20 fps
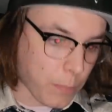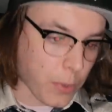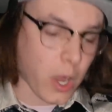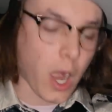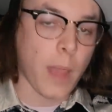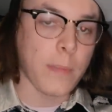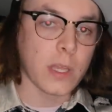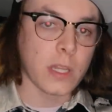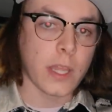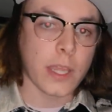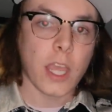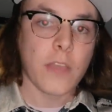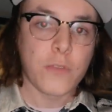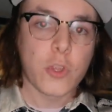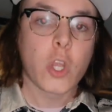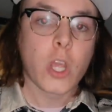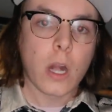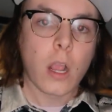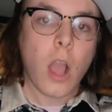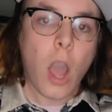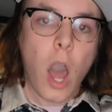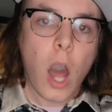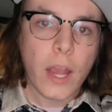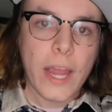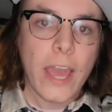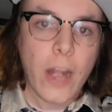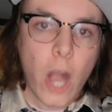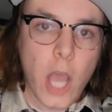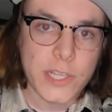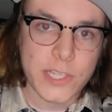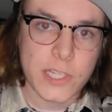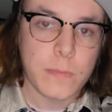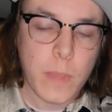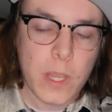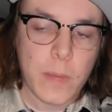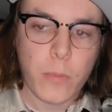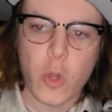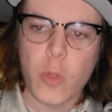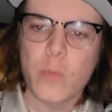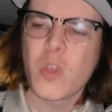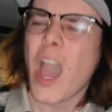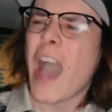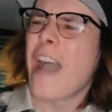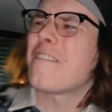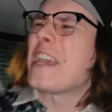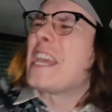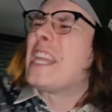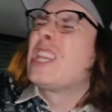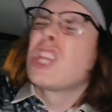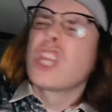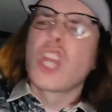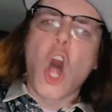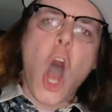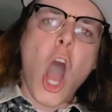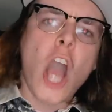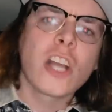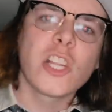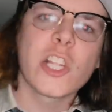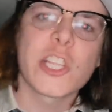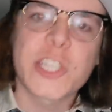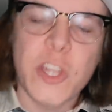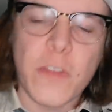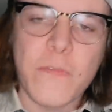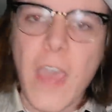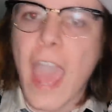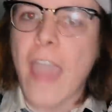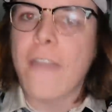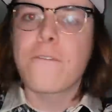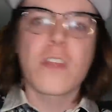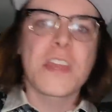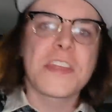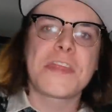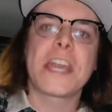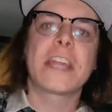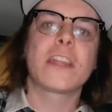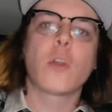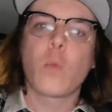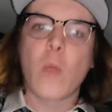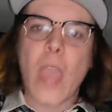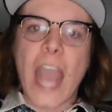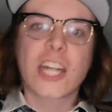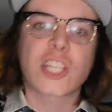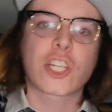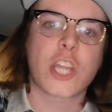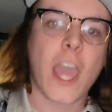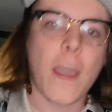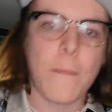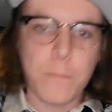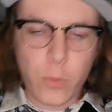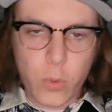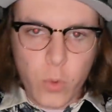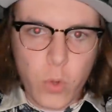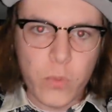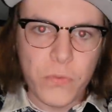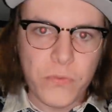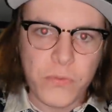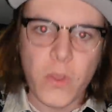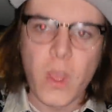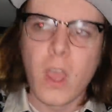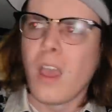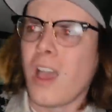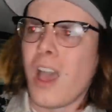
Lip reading: but I mean, like, if you're gonna call out Austin McBroom, you have a long list of everything that we actually have proof